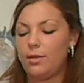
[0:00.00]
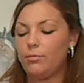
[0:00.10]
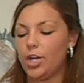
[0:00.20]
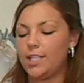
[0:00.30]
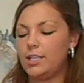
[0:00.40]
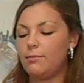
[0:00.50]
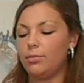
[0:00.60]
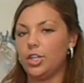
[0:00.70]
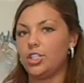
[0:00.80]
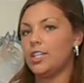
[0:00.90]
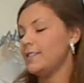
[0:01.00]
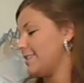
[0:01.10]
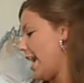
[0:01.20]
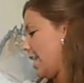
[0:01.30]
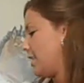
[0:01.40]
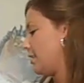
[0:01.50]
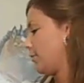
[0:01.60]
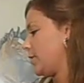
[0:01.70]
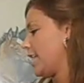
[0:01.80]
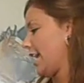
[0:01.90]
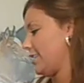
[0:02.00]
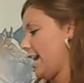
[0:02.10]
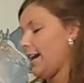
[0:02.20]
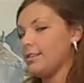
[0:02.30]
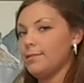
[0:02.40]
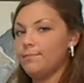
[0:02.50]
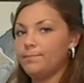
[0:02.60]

President Bush signed the PROTECT Act.